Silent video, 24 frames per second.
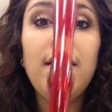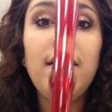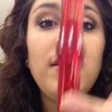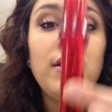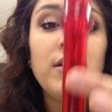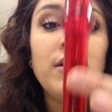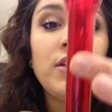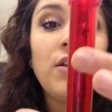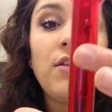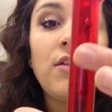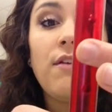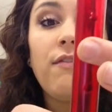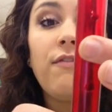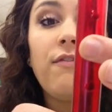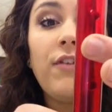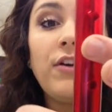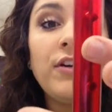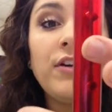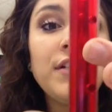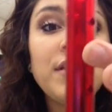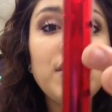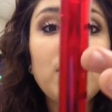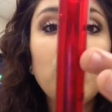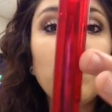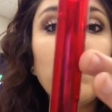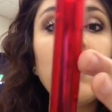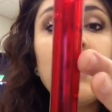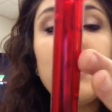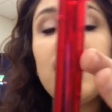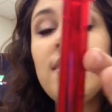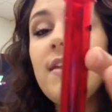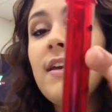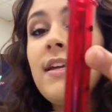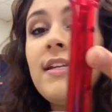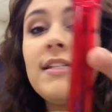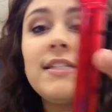So the first three
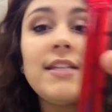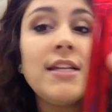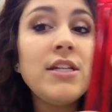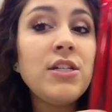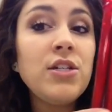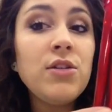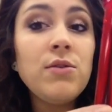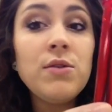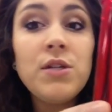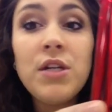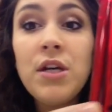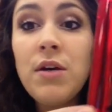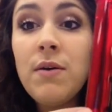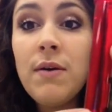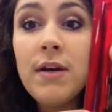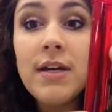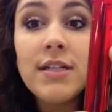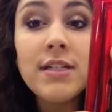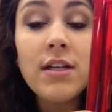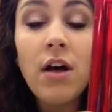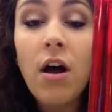things that you do is